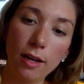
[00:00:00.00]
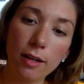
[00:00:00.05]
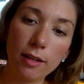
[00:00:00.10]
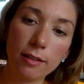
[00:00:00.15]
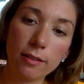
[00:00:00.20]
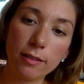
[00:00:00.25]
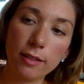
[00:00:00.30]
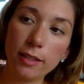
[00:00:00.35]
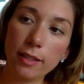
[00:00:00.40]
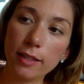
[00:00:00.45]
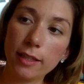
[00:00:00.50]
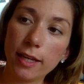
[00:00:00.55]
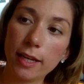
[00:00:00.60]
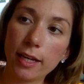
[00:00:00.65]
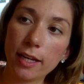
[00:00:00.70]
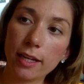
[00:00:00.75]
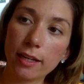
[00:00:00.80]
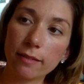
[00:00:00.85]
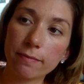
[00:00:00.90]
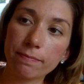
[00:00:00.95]
in like a
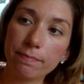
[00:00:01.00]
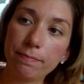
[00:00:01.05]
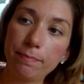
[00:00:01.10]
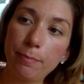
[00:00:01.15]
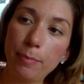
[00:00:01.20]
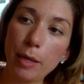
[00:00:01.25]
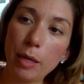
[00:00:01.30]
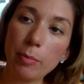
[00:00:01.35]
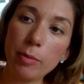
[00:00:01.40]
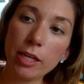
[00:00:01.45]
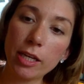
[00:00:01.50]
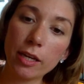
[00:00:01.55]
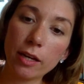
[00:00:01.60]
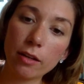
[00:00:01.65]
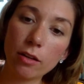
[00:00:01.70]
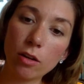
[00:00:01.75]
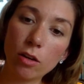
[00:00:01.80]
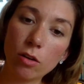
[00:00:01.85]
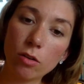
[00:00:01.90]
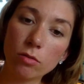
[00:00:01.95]
baby
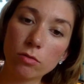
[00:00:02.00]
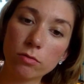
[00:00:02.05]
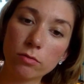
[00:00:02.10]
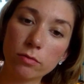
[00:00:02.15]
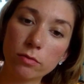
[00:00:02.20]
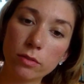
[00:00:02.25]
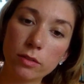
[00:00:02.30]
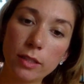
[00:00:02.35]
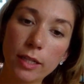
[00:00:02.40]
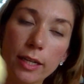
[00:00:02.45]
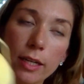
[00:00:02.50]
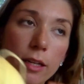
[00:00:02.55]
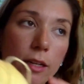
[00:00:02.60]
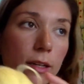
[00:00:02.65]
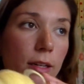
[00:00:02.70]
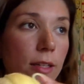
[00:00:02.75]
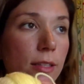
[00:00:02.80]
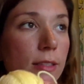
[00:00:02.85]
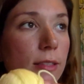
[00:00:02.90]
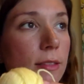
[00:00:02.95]
yellow, like
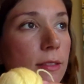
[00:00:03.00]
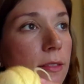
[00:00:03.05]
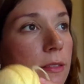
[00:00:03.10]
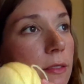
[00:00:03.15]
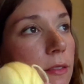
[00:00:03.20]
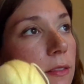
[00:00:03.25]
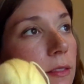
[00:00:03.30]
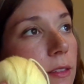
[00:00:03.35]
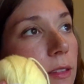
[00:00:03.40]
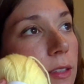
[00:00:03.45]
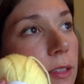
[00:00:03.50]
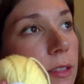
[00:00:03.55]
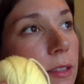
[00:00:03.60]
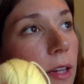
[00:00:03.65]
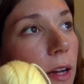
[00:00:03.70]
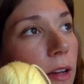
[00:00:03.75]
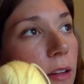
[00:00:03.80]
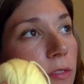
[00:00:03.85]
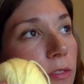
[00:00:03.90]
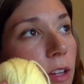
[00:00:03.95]
a
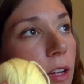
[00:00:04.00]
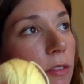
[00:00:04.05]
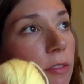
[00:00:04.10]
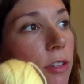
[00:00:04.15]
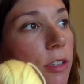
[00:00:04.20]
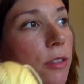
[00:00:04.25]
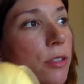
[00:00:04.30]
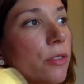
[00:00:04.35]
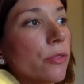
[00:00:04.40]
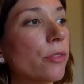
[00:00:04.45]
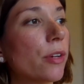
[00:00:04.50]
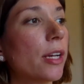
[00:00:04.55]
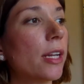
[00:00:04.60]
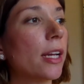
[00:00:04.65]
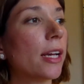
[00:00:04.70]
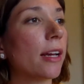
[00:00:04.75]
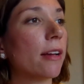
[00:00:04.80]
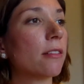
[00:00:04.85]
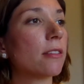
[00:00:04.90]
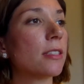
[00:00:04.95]
duck fluff. Oh, it's
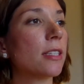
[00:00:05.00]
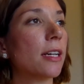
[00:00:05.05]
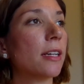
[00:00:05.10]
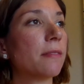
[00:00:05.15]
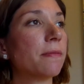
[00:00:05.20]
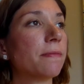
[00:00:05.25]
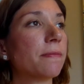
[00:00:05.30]
raining outside.